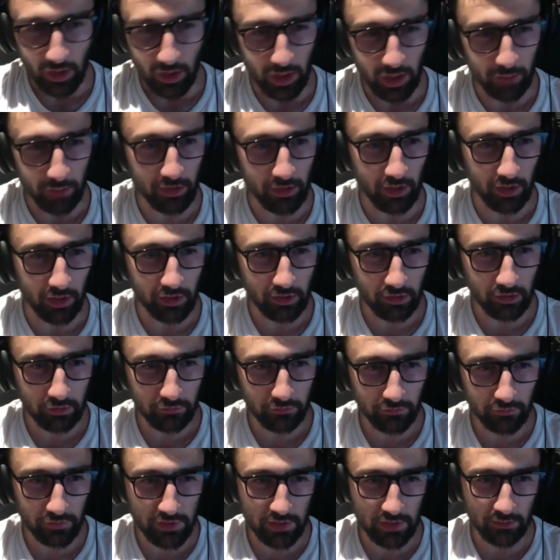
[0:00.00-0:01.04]
I mean, I'd go
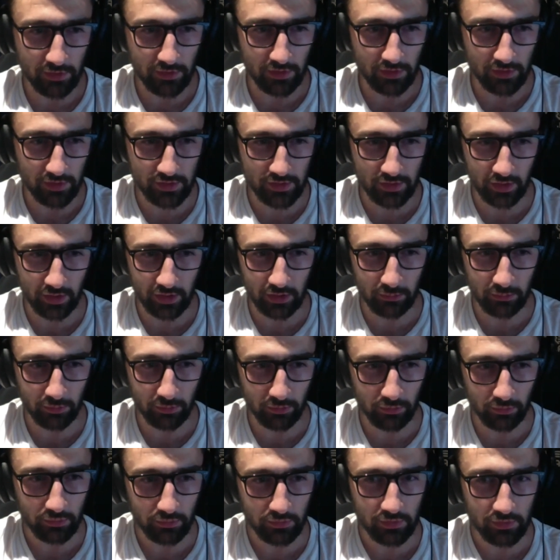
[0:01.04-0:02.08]
for something that's
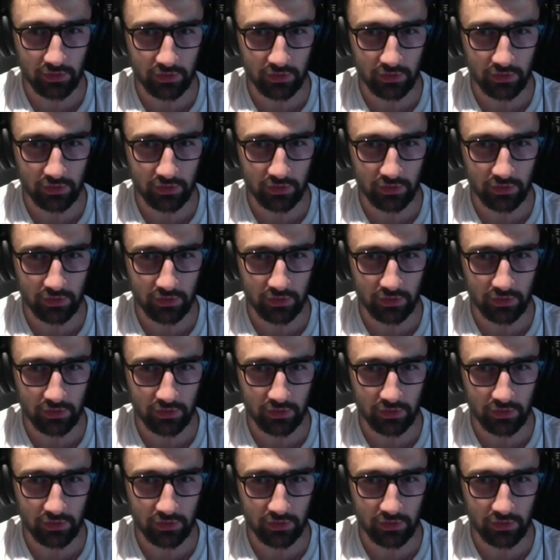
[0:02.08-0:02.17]
scalable.